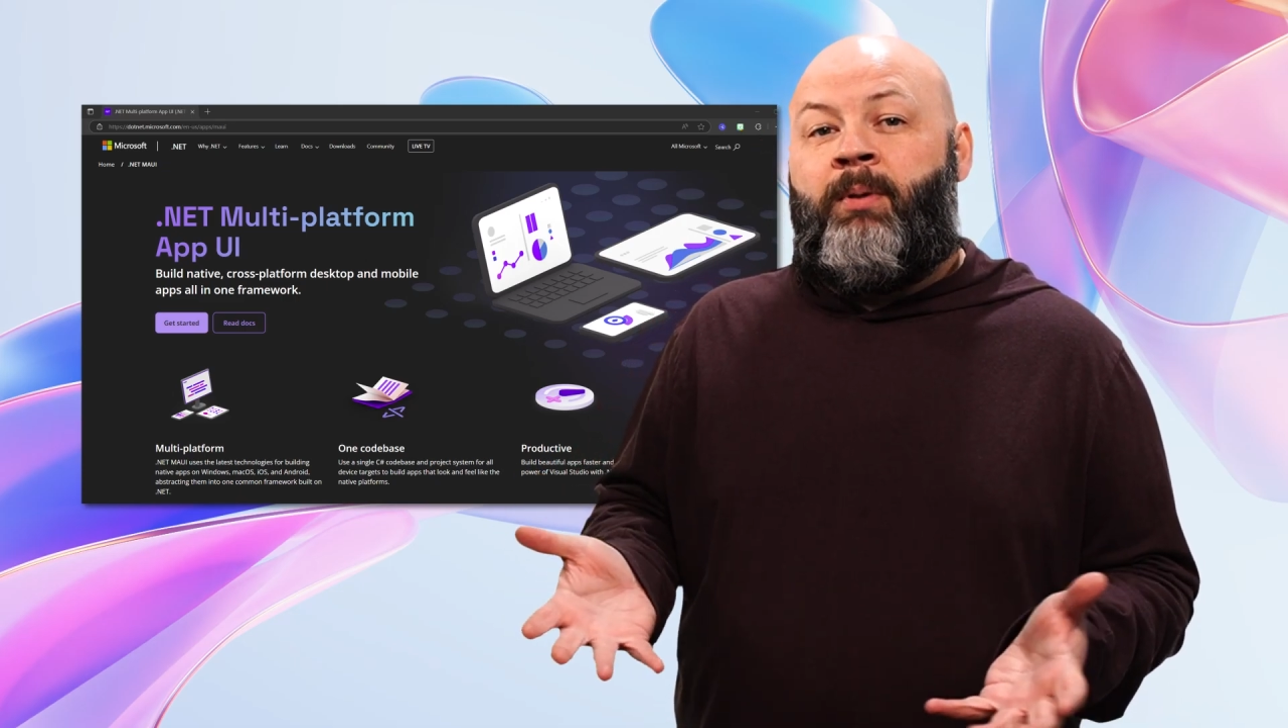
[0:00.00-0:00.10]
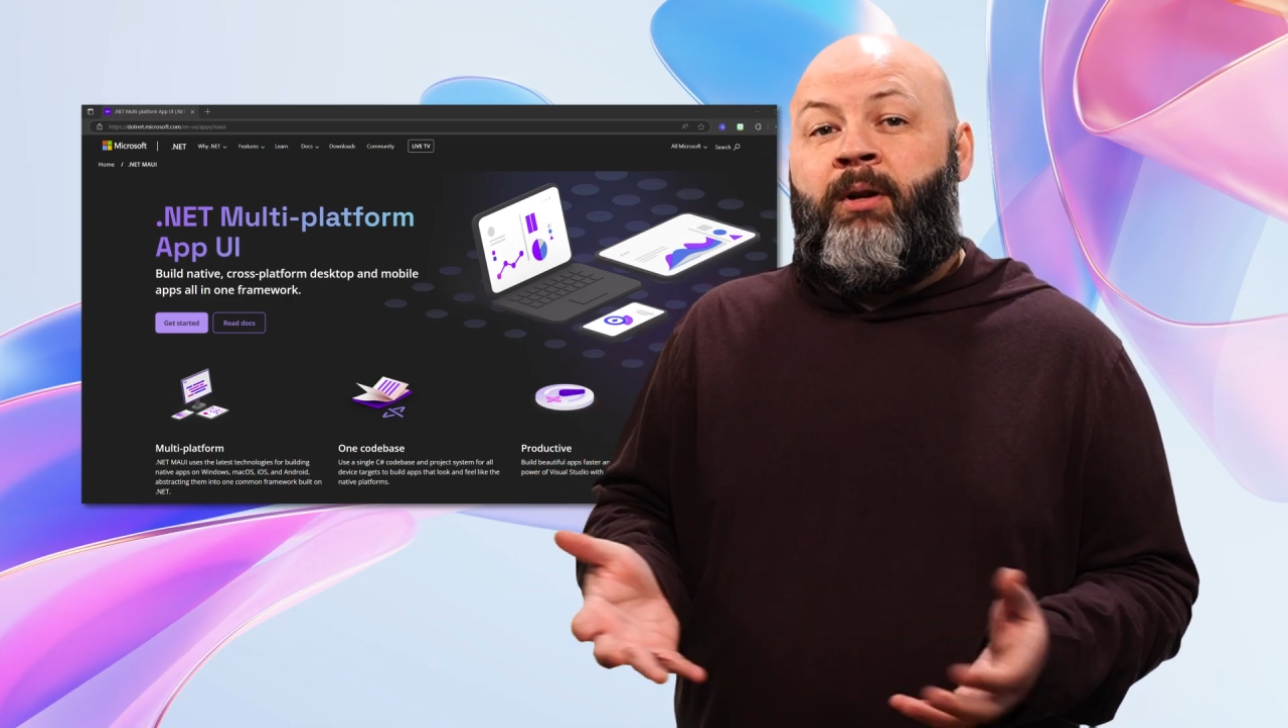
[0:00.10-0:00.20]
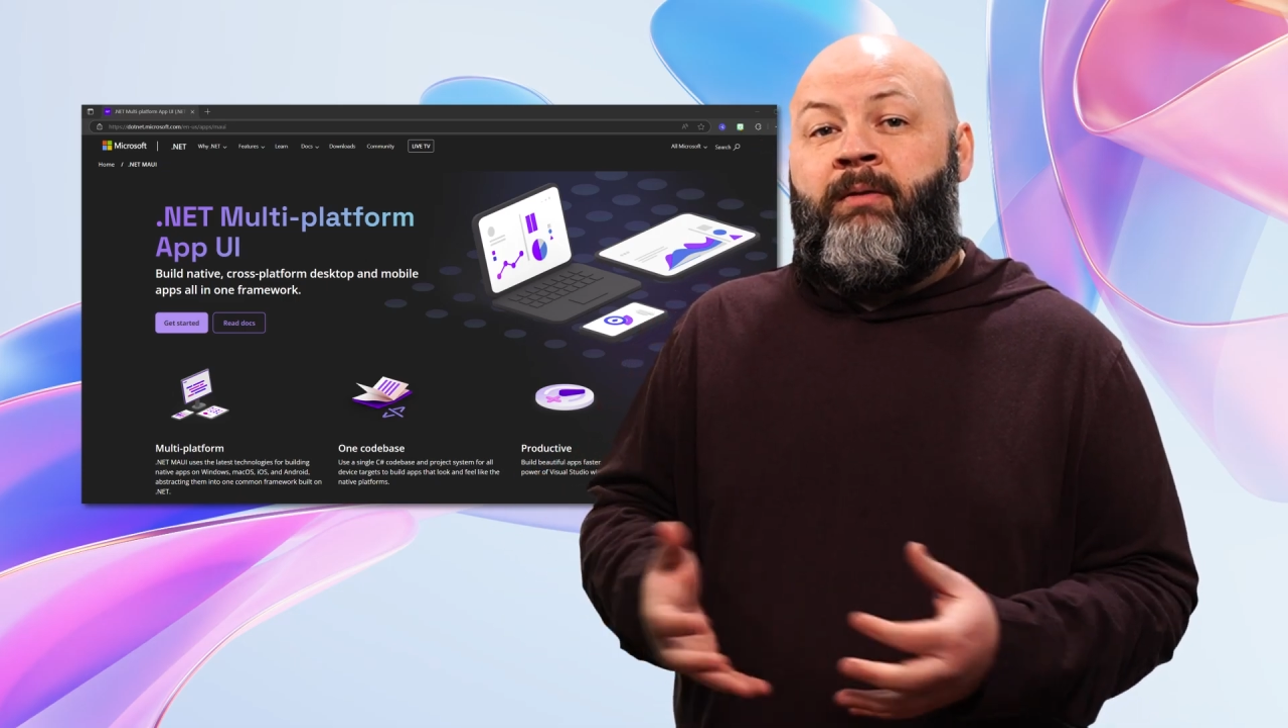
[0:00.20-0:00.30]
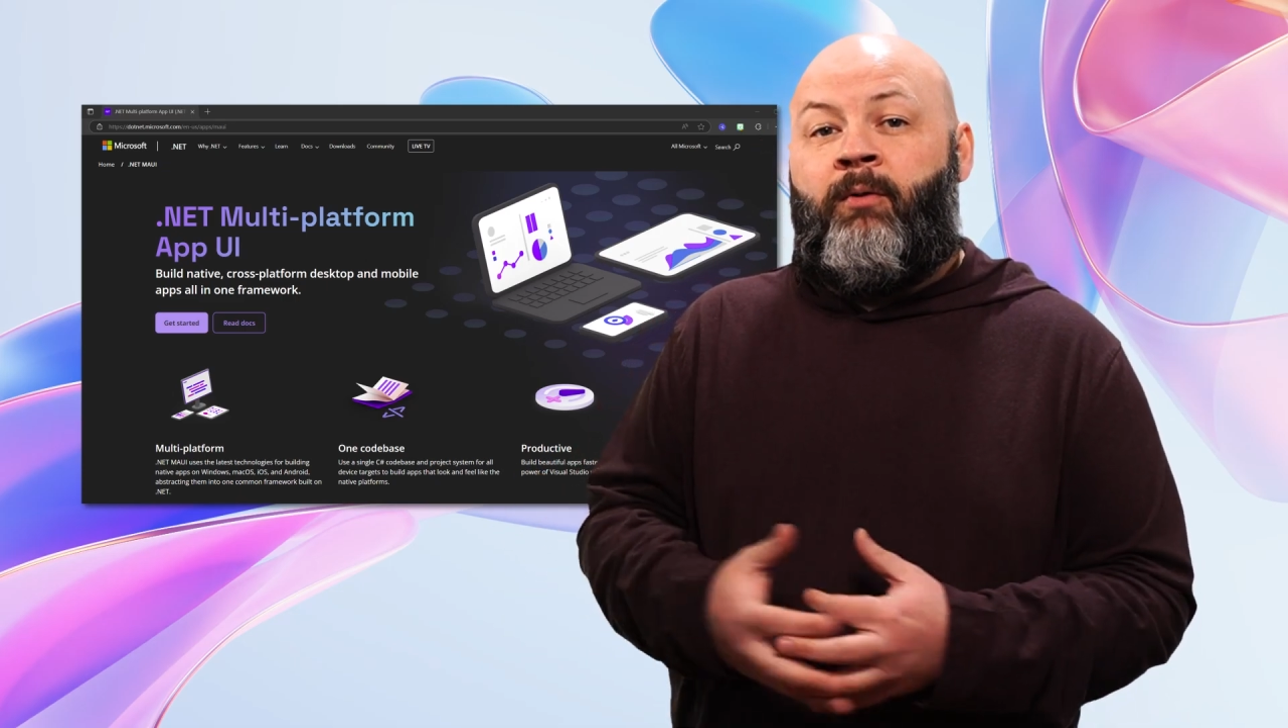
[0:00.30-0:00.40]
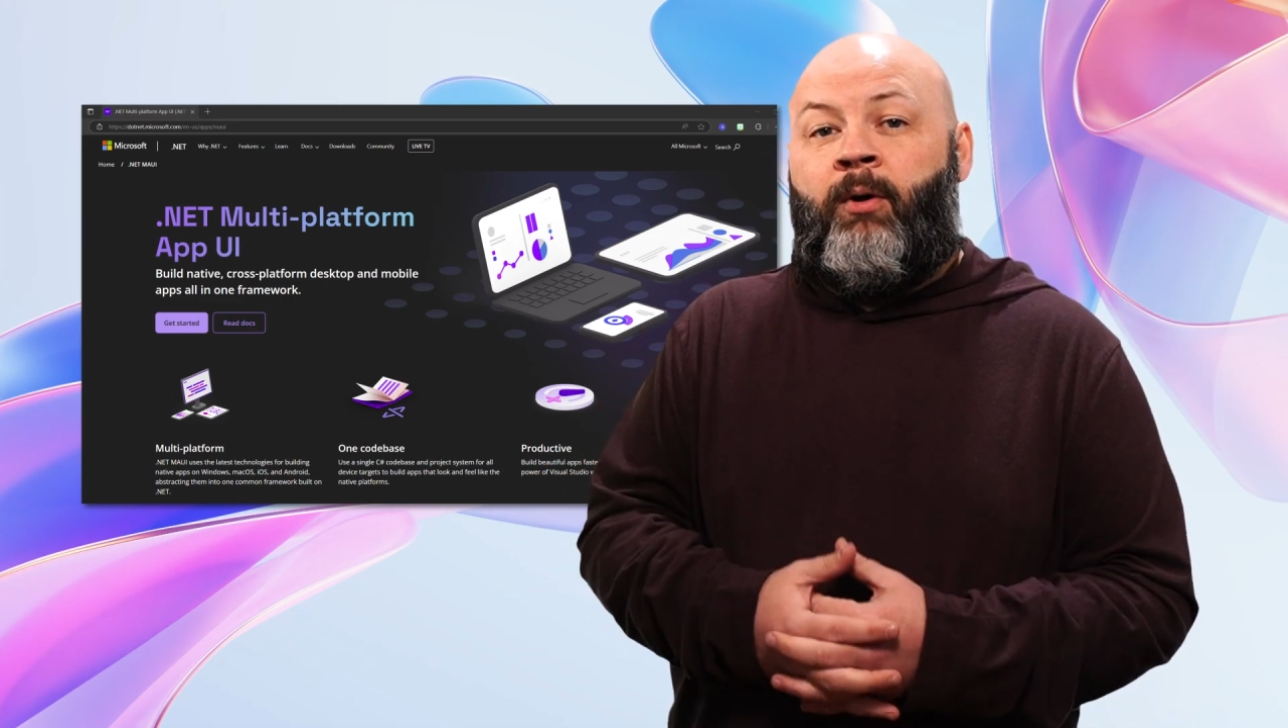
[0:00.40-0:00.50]

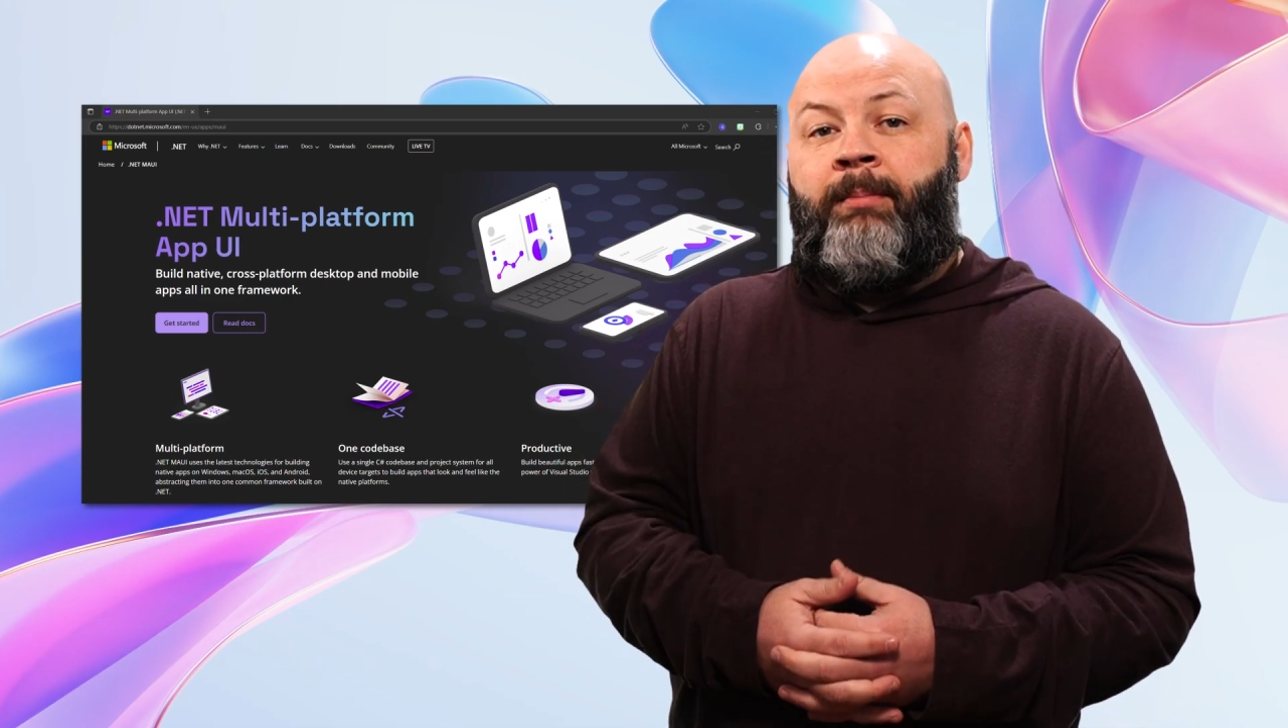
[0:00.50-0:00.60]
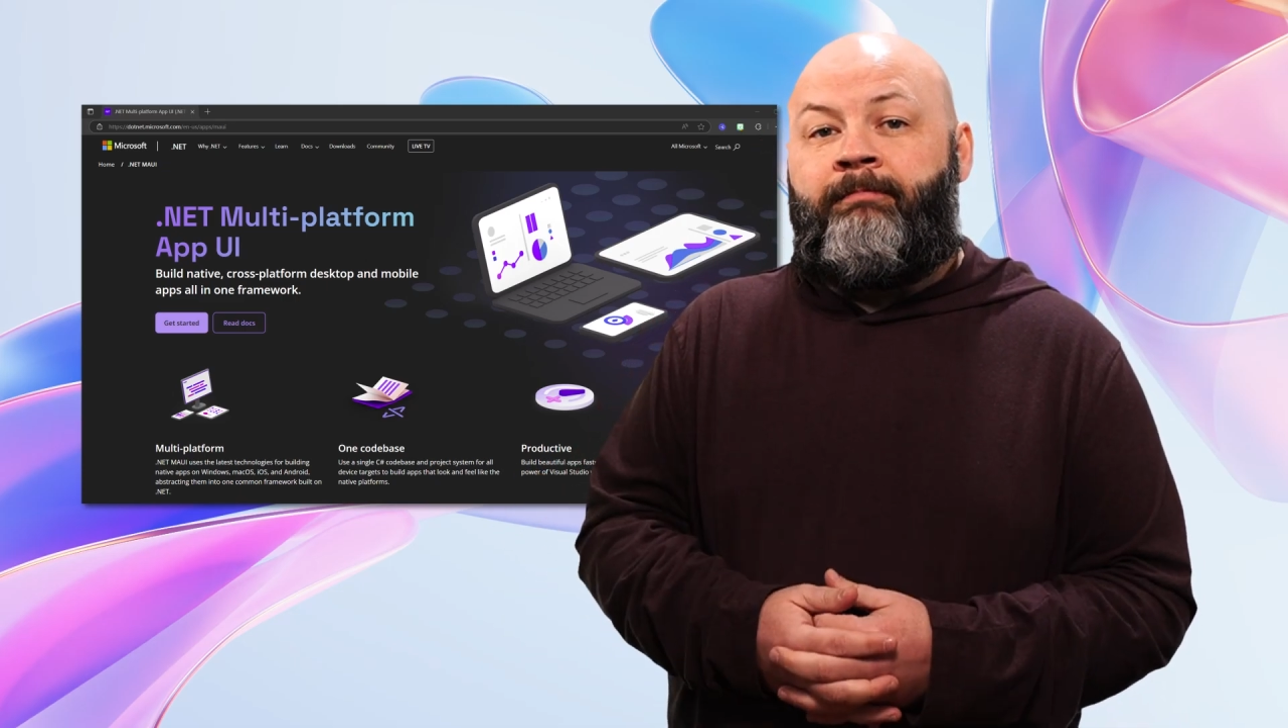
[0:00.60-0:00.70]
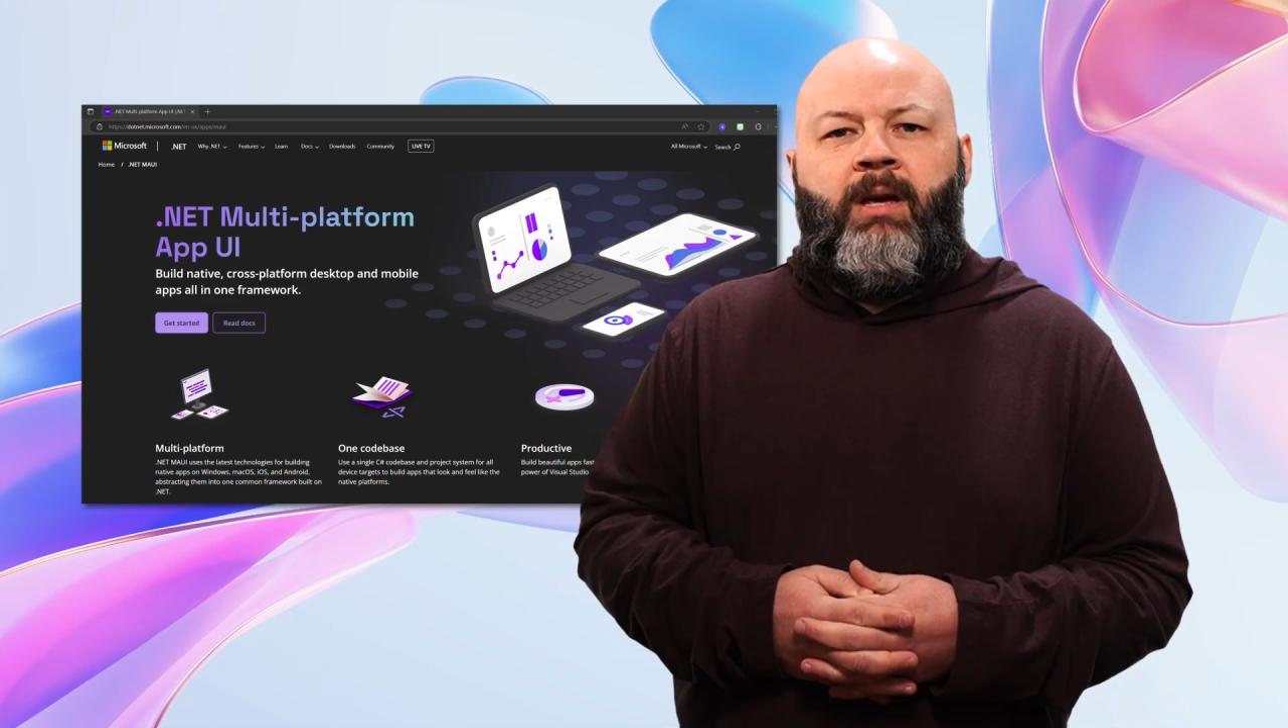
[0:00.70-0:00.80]
building for.